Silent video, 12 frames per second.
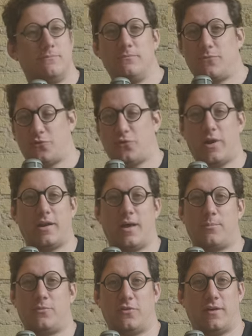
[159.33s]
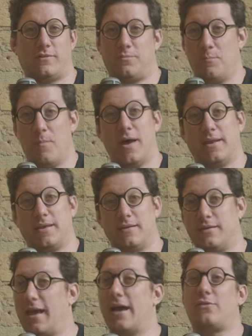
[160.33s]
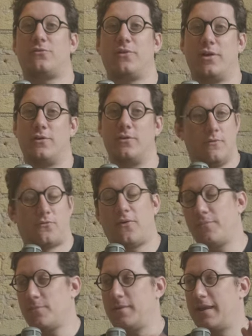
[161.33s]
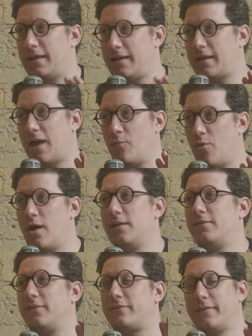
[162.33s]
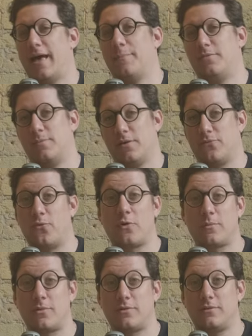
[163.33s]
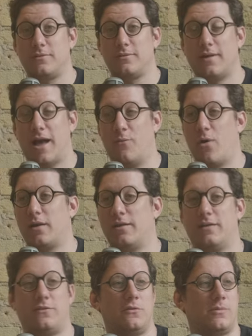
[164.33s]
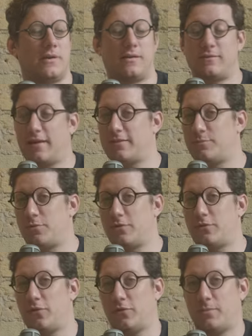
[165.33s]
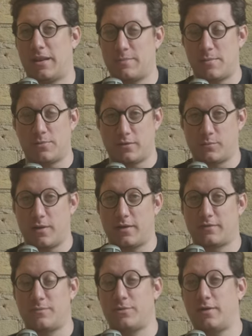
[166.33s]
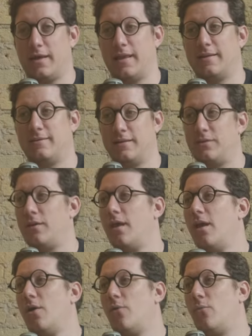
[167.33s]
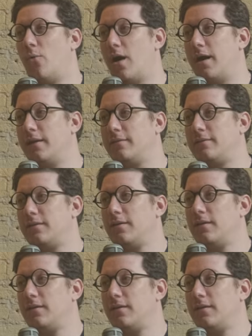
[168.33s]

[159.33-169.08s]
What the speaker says: straight up just money, cash flow. From the beginning, I wanted this lab to be affordable. I wanted it to be accessible to as many people as possible. And I didn't want